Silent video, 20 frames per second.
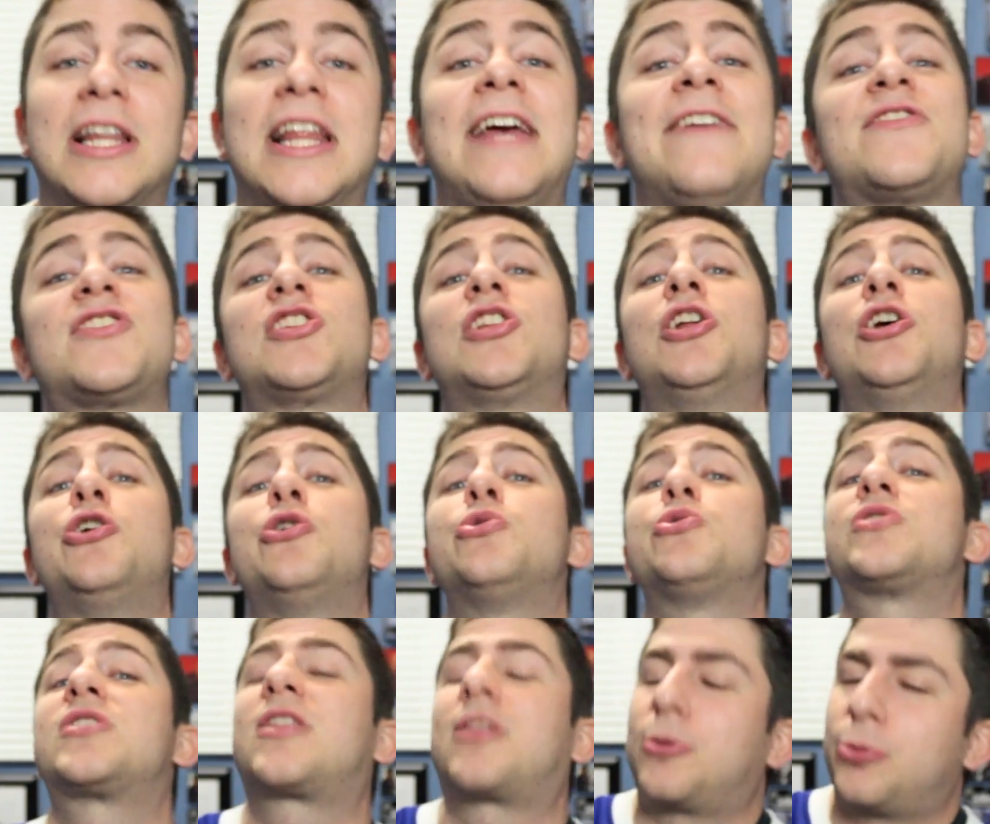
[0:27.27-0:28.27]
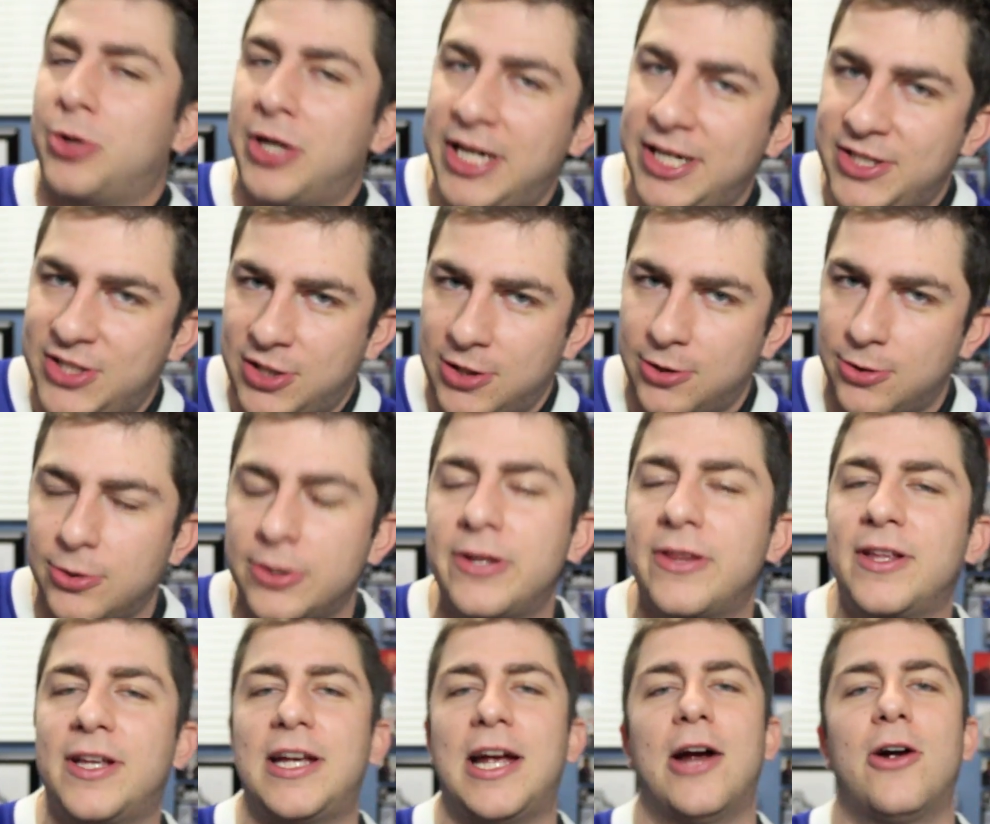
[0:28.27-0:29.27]
Leafs lose 3 2 to
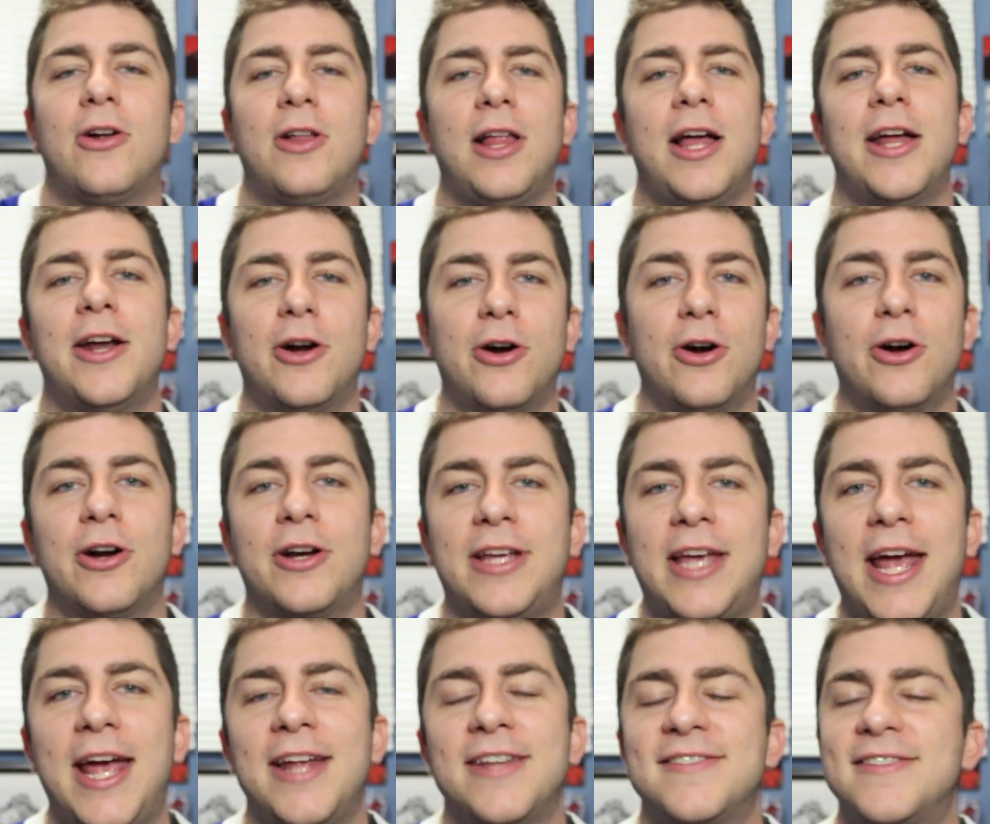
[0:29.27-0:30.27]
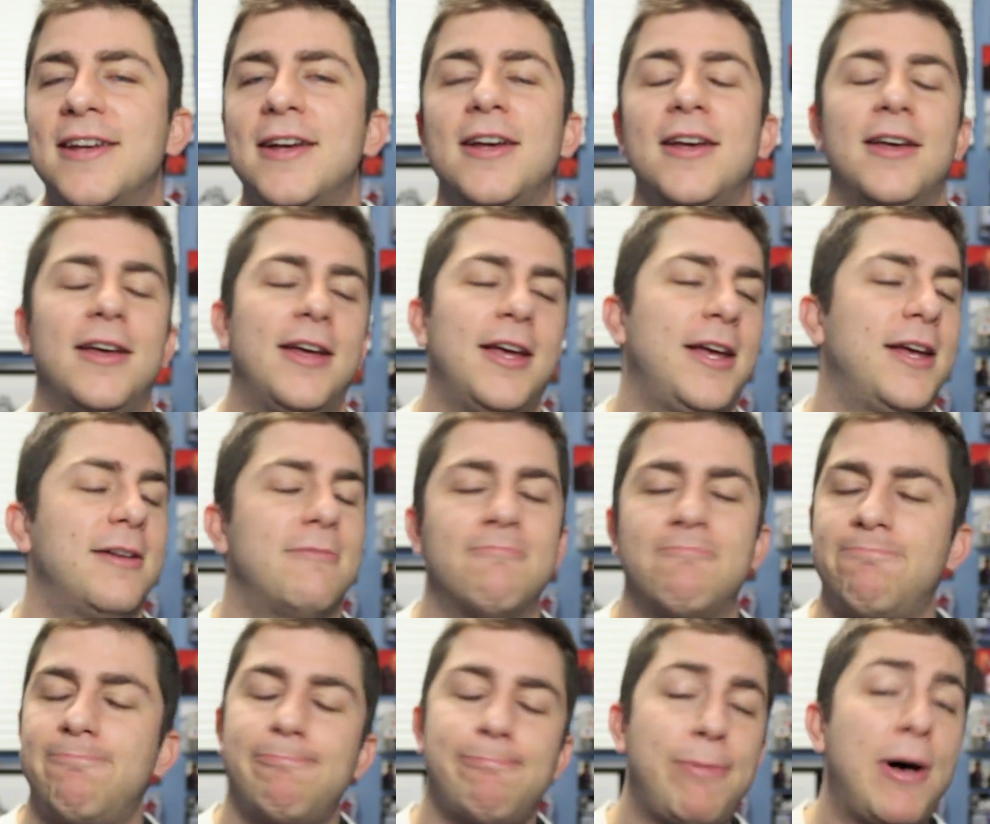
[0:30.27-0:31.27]
the Carolina Hurricanes
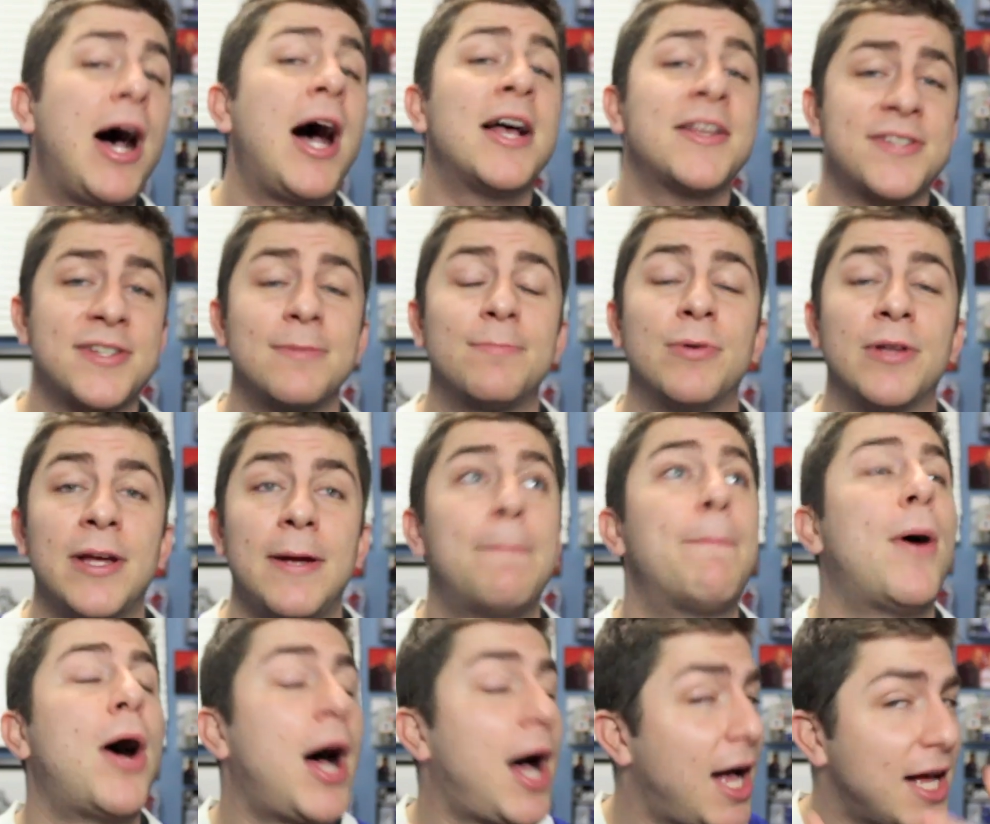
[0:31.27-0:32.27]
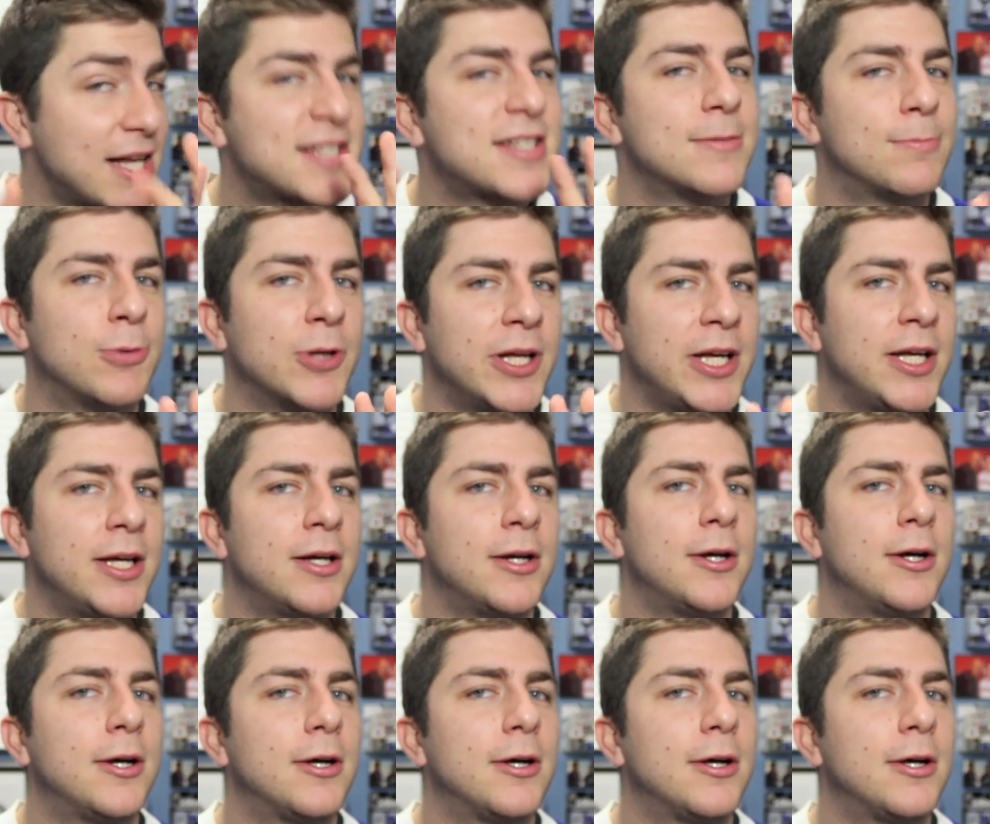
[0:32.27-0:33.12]
in possibly, possibly